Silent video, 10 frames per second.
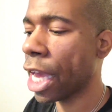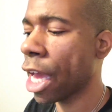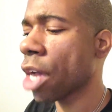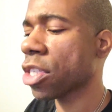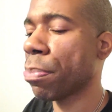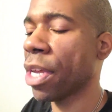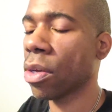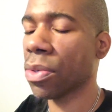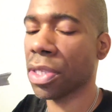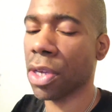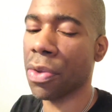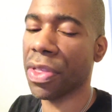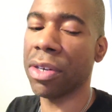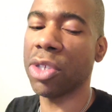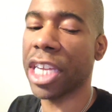And also, Pentacles is
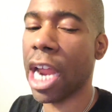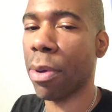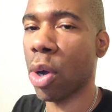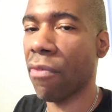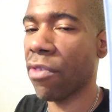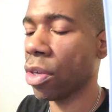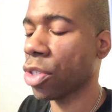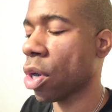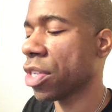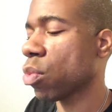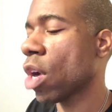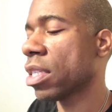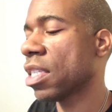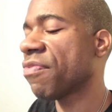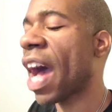Earth energy, Capricorn, Virgo, Taurus,
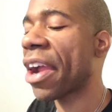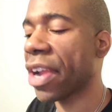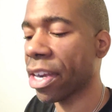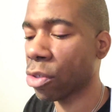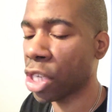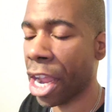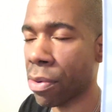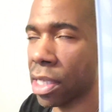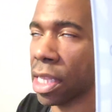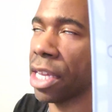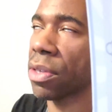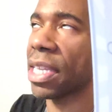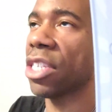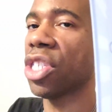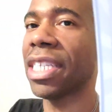Wands is fire energy, Aries, Leo,
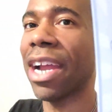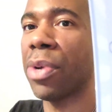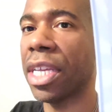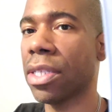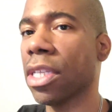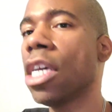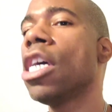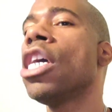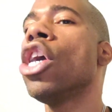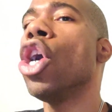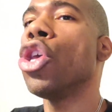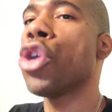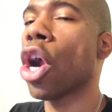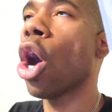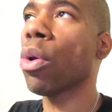Sagittarius.
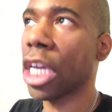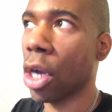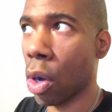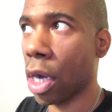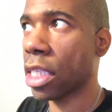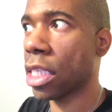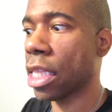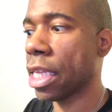You're holding on to